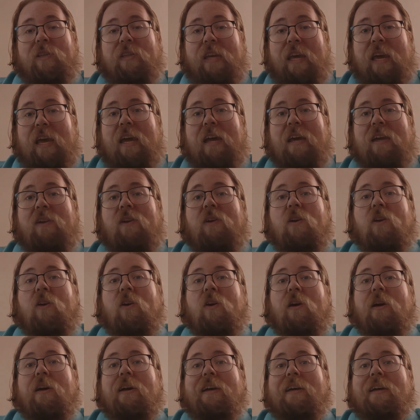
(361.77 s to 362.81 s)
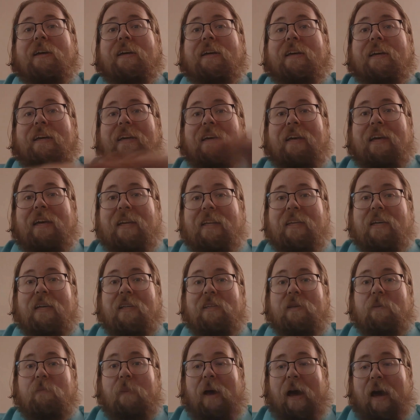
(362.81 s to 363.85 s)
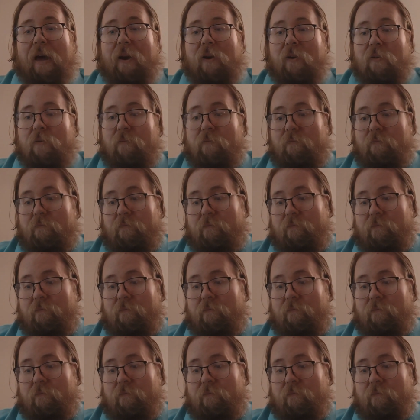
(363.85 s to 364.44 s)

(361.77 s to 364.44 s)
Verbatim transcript: again, it doesn't matter.